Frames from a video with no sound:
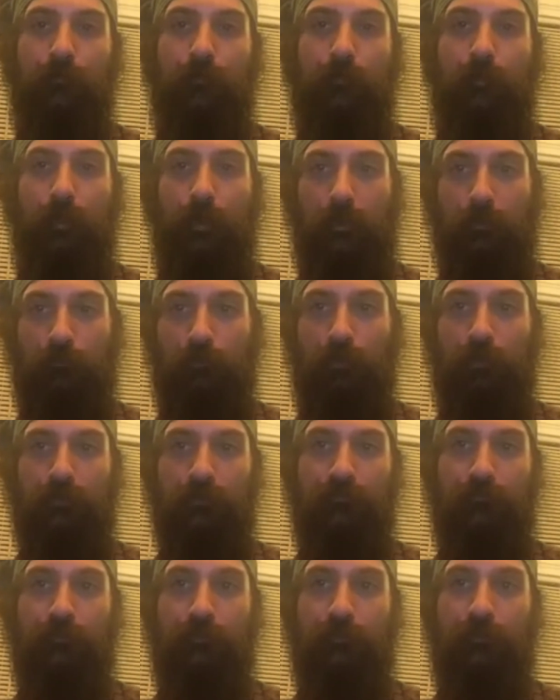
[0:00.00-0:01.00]
edible as
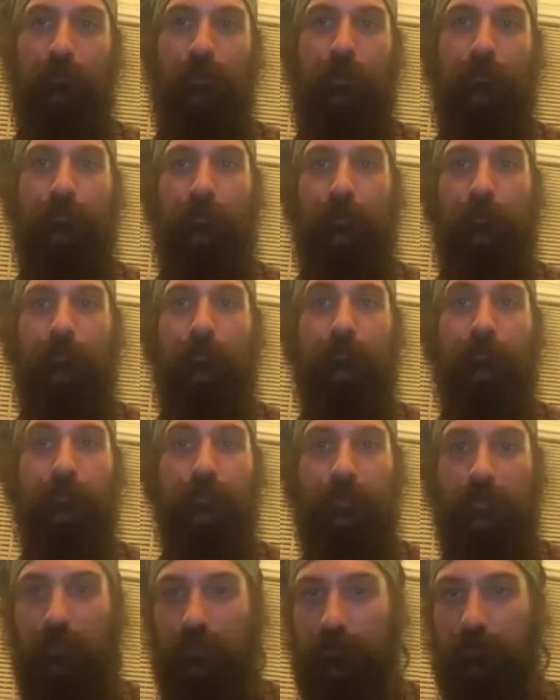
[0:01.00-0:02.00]
a fritter. And then the
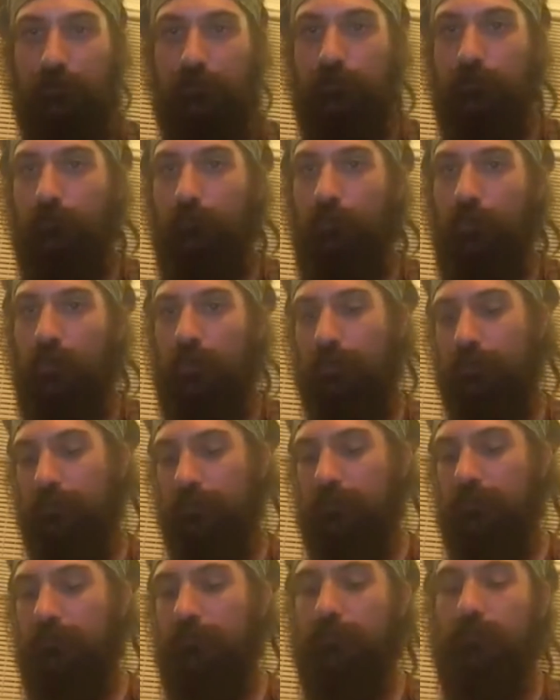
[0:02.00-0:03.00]
seeds bring us
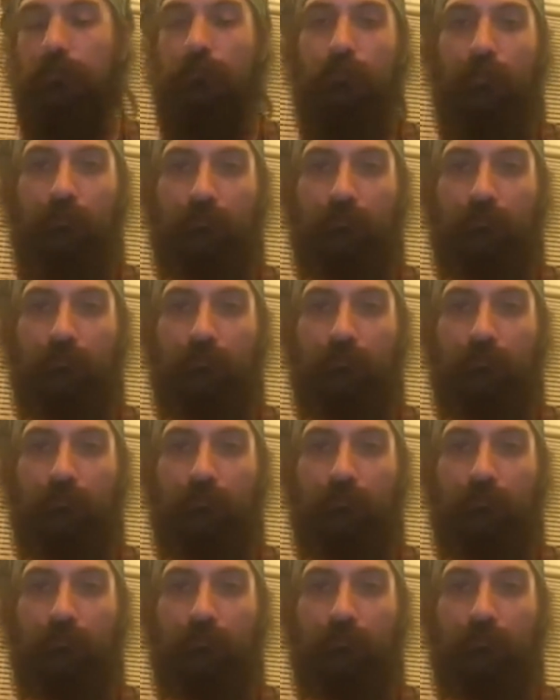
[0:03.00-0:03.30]
into somewhat of a